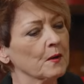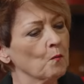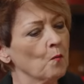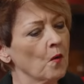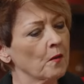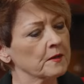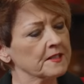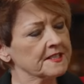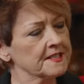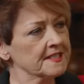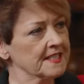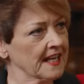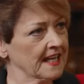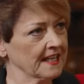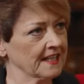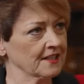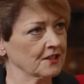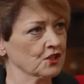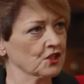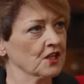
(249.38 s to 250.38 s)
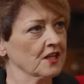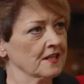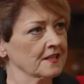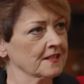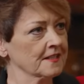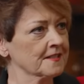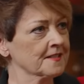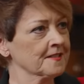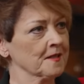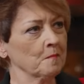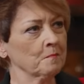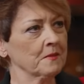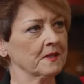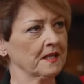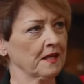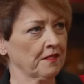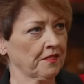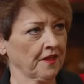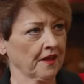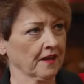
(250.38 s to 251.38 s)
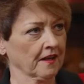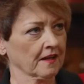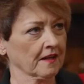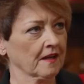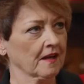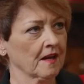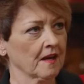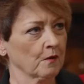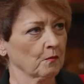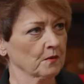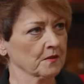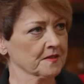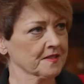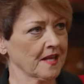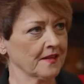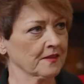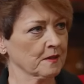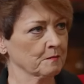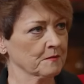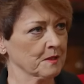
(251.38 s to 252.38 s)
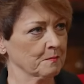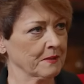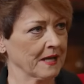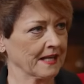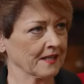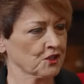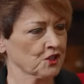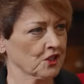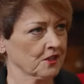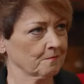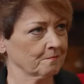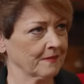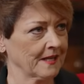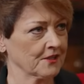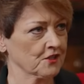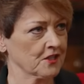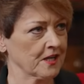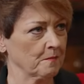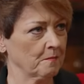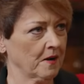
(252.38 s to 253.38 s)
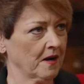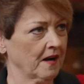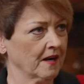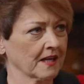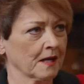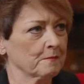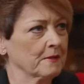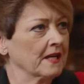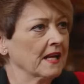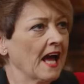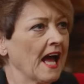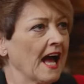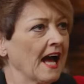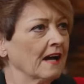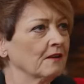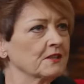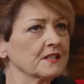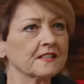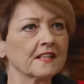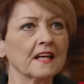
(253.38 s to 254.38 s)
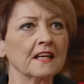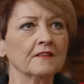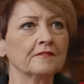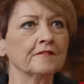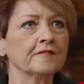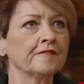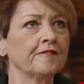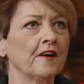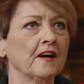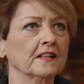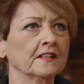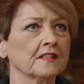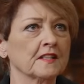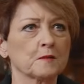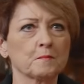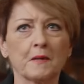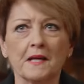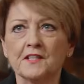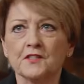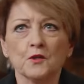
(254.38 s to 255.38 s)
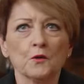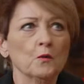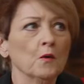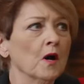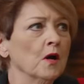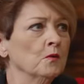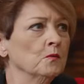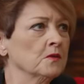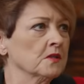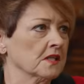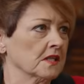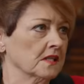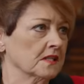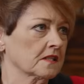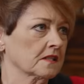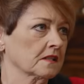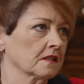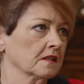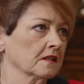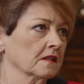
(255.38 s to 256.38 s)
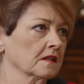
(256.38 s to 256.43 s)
at what stage did somebody think, we'll send them to Bletchley Park? I mean, how did they even find this place? Who owned it?